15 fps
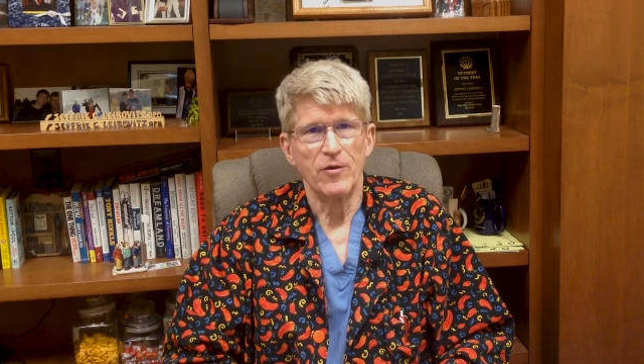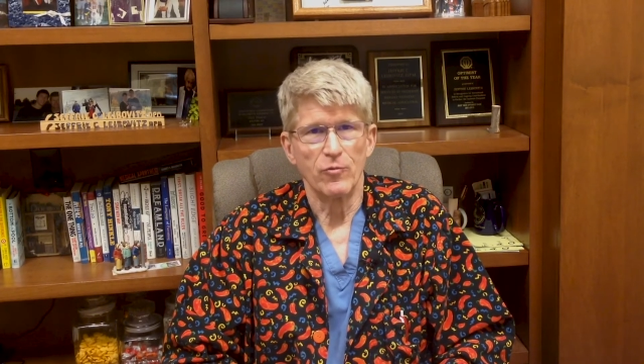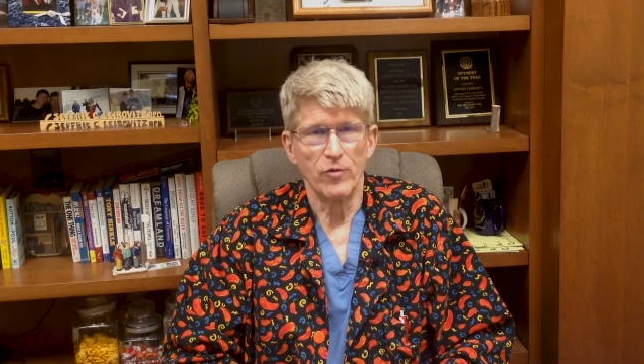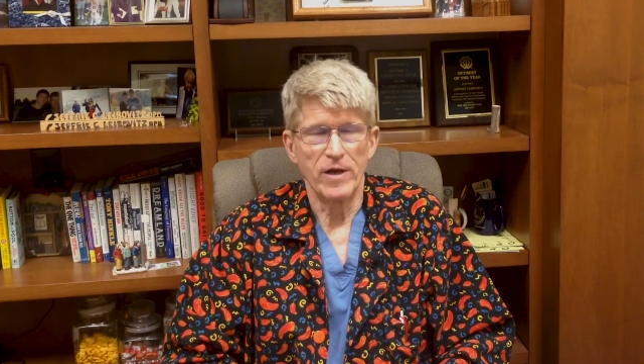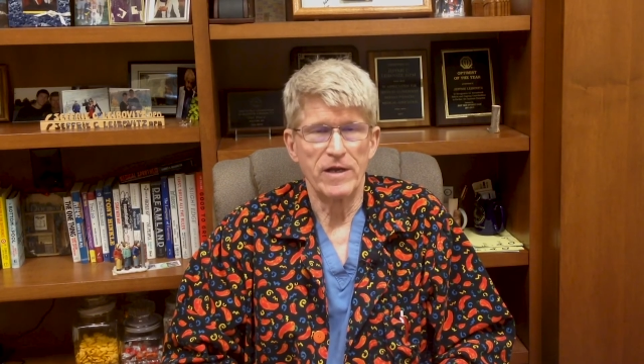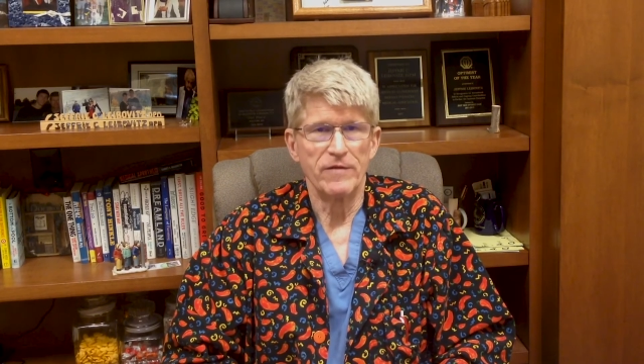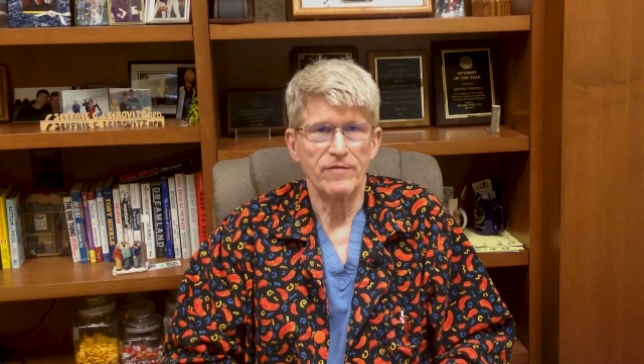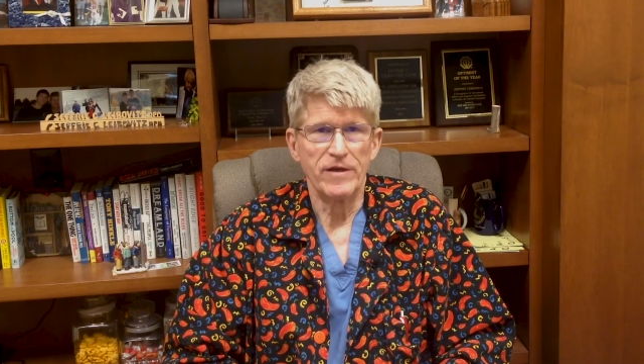
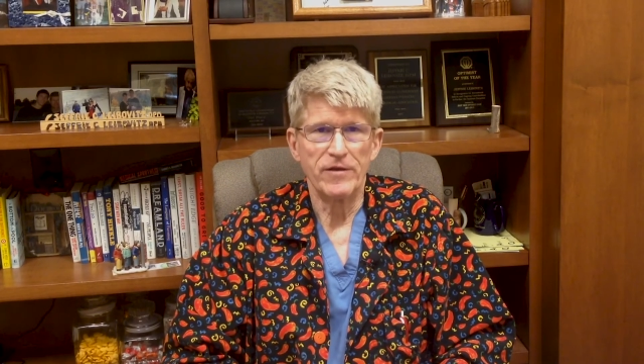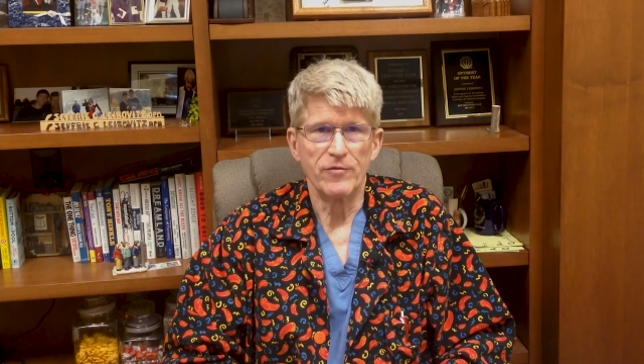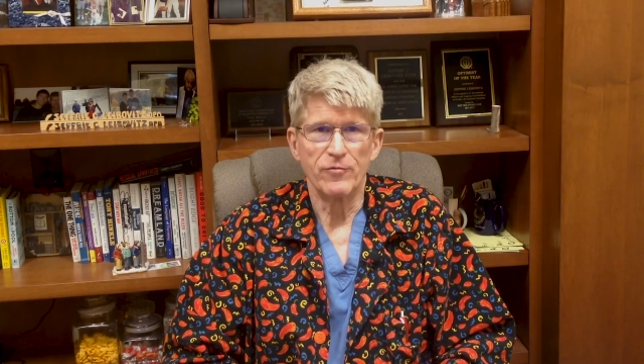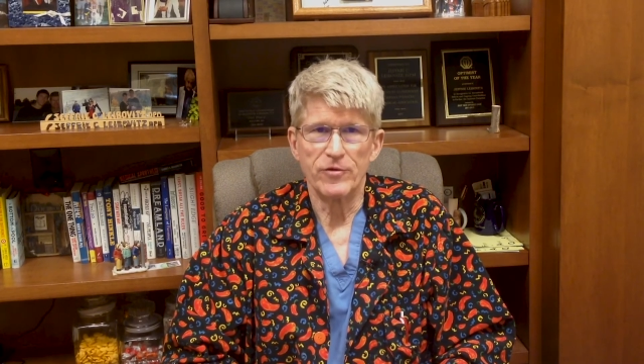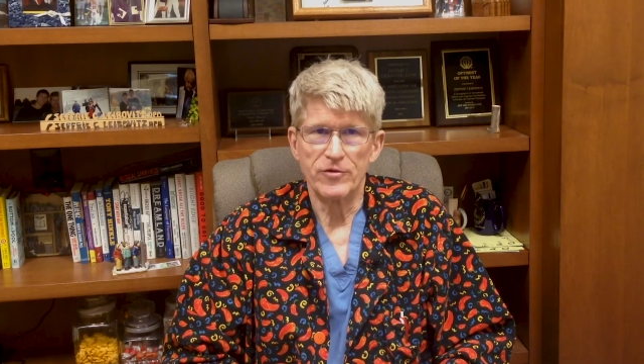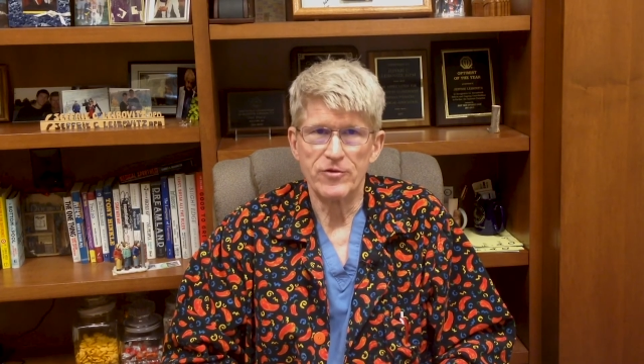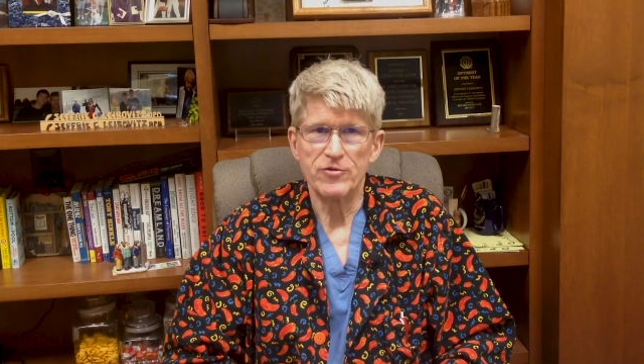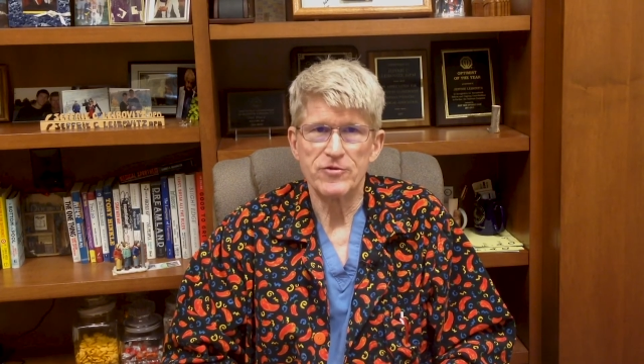rate of either
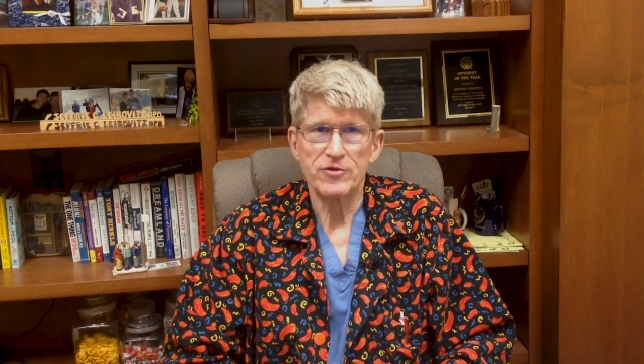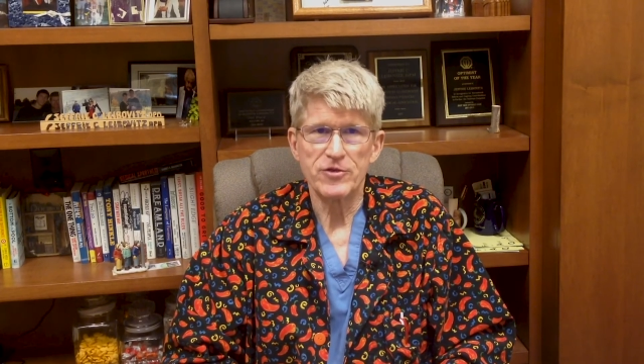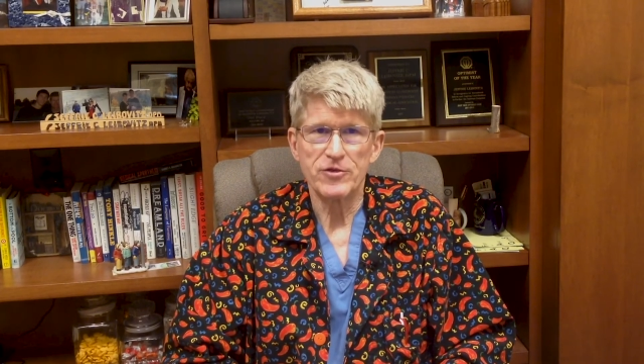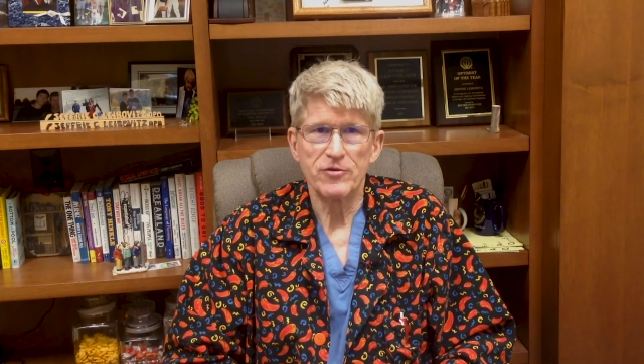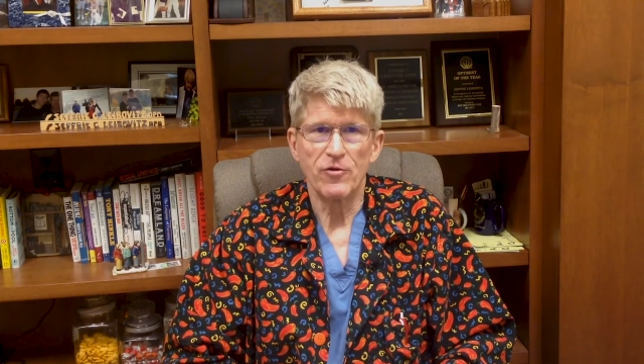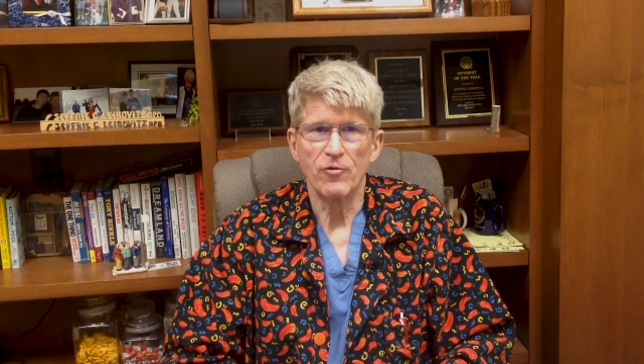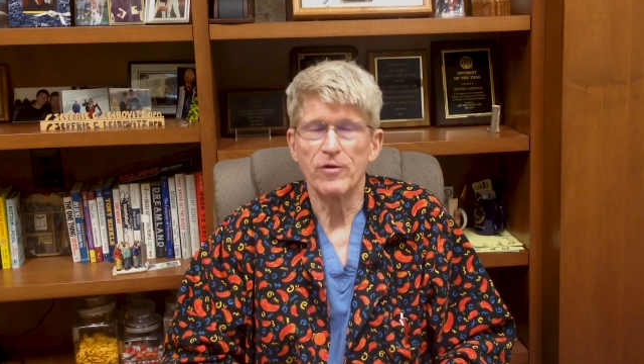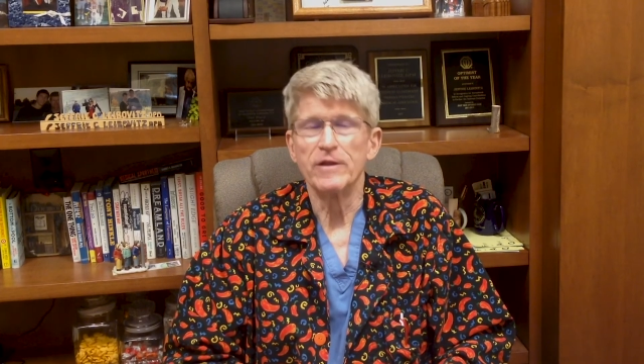
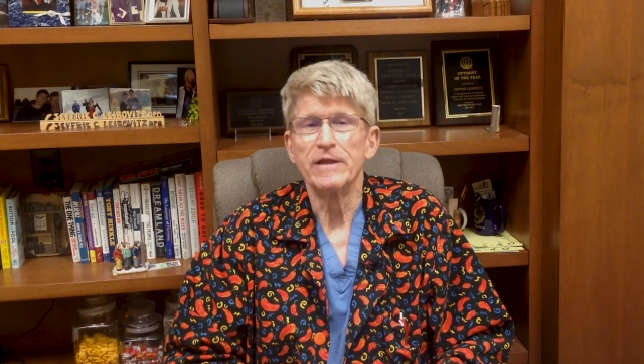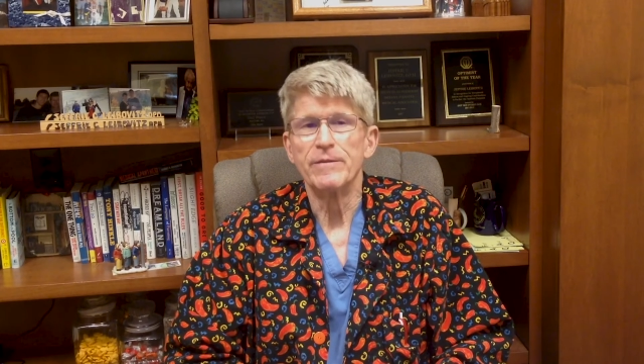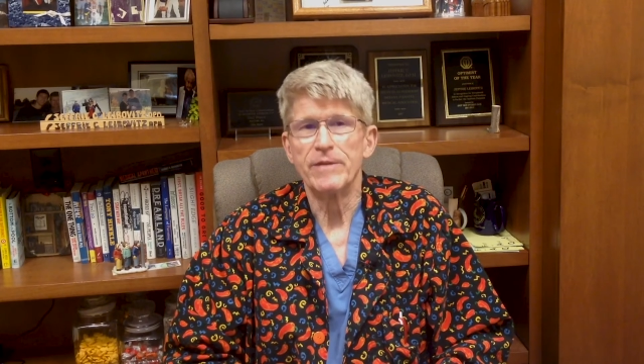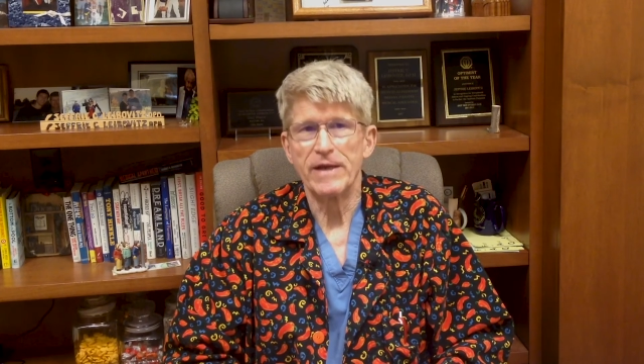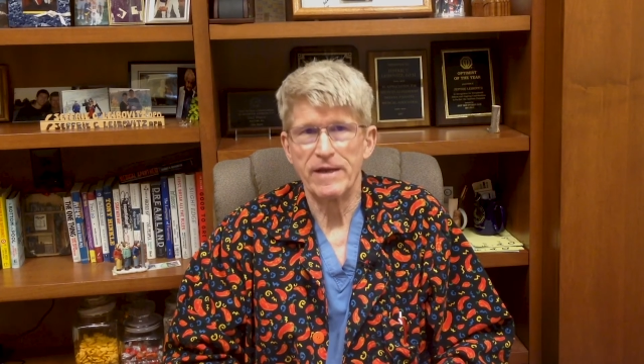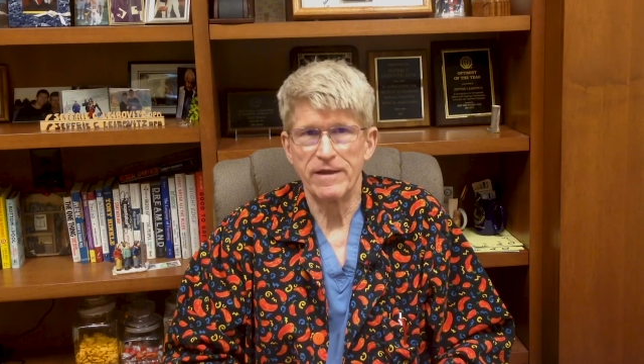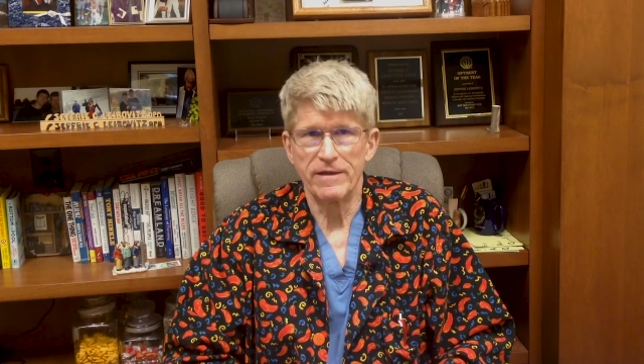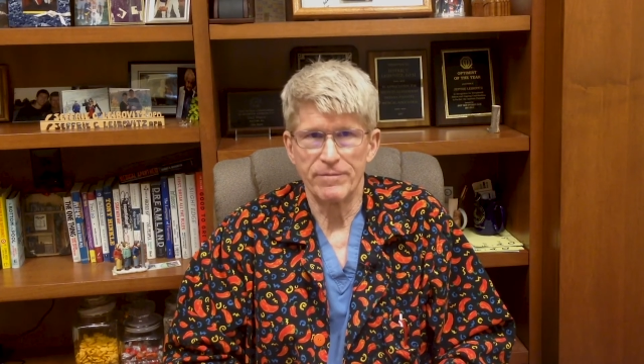reducing or
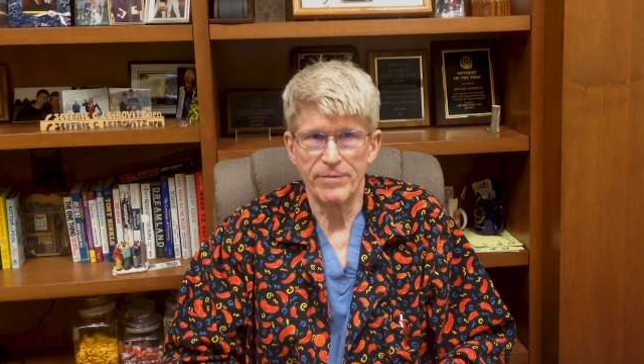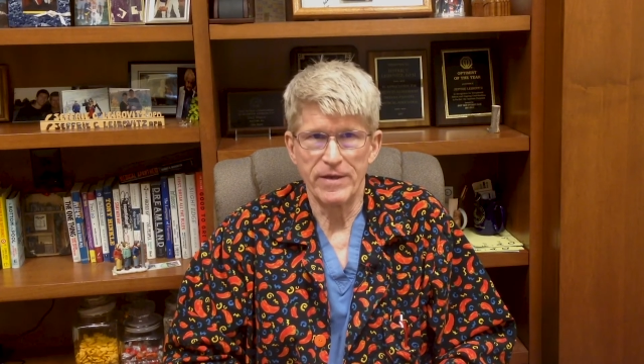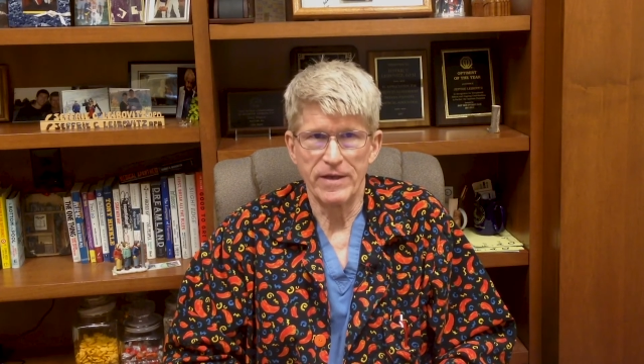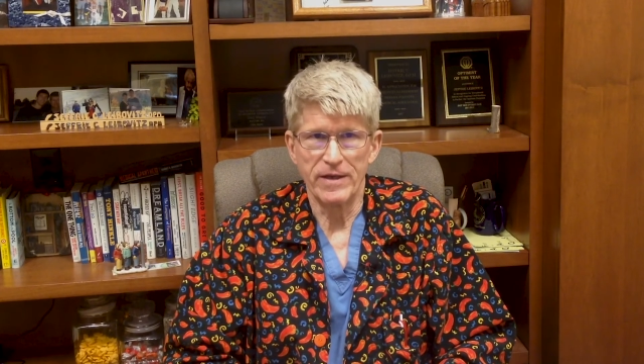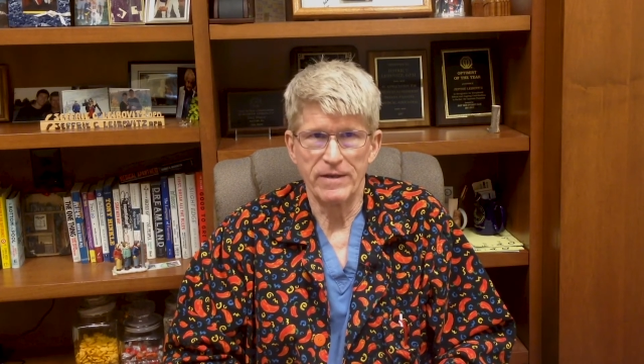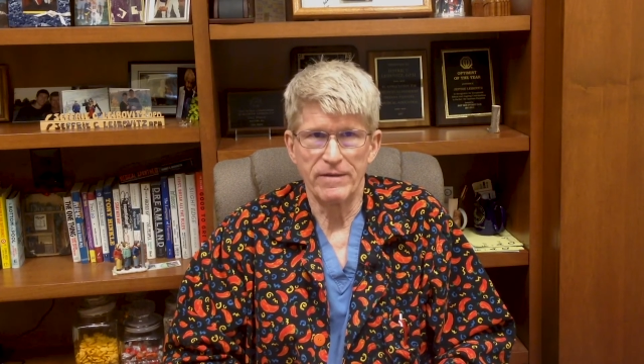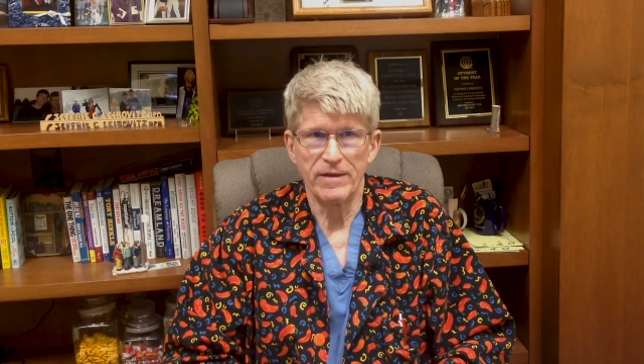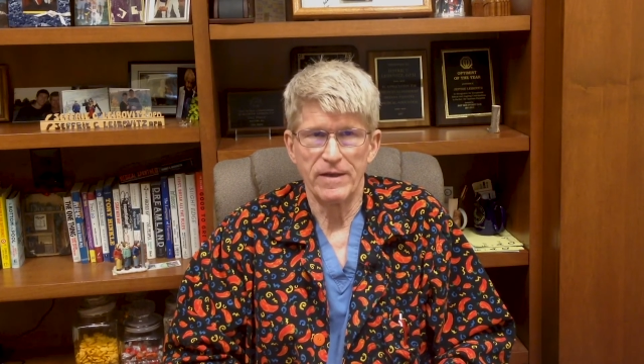eliminating the
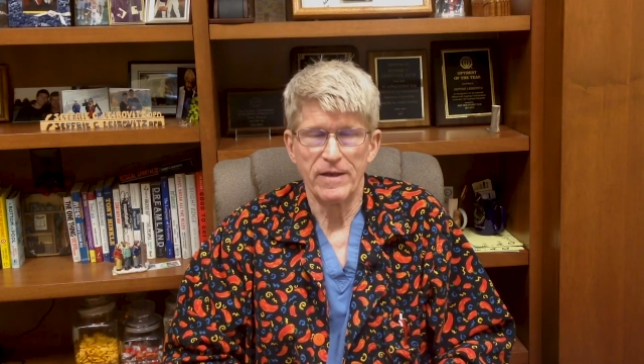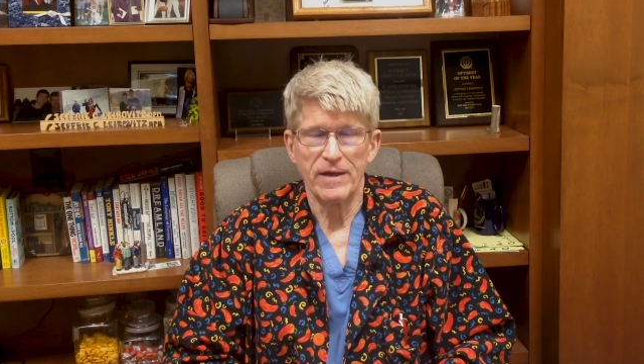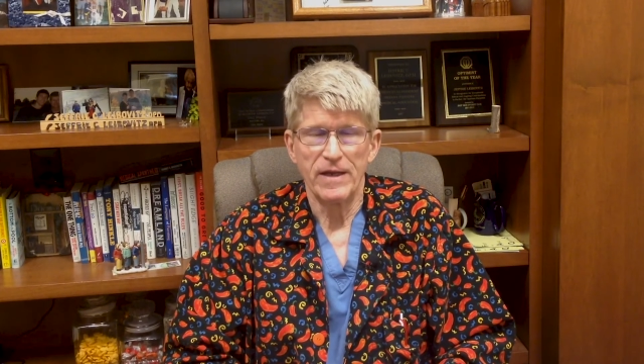pain.